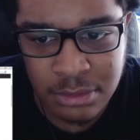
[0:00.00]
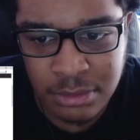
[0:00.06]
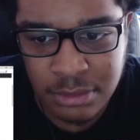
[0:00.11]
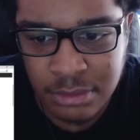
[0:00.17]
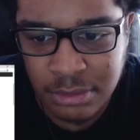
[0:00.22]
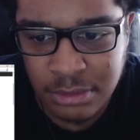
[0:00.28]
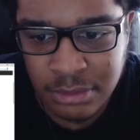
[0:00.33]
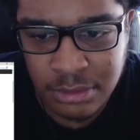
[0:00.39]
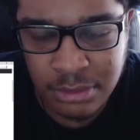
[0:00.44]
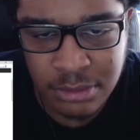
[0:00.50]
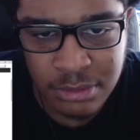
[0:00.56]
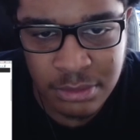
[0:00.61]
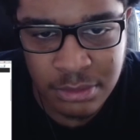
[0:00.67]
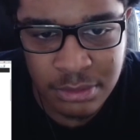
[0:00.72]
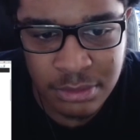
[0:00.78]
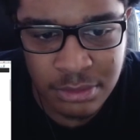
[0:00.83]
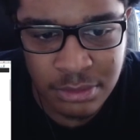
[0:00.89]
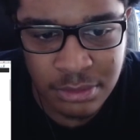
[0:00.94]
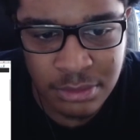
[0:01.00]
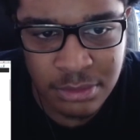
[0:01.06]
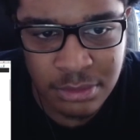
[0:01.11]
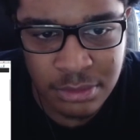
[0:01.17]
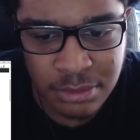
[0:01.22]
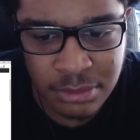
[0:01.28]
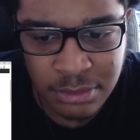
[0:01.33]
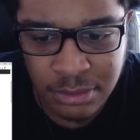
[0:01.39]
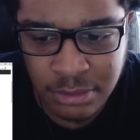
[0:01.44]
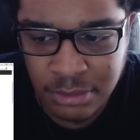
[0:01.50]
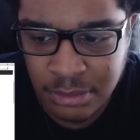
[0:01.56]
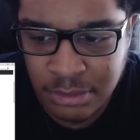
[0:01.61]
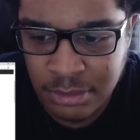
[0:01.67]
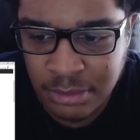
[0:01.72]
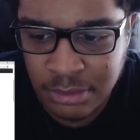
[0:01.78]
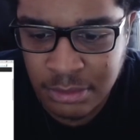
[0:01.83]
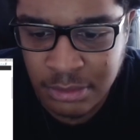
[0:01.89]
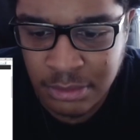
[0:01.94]

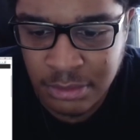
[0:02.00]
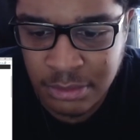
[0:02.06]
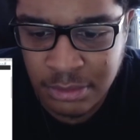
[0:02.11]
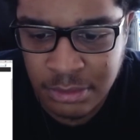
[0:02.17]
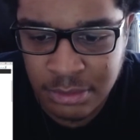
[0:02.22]
[no speech]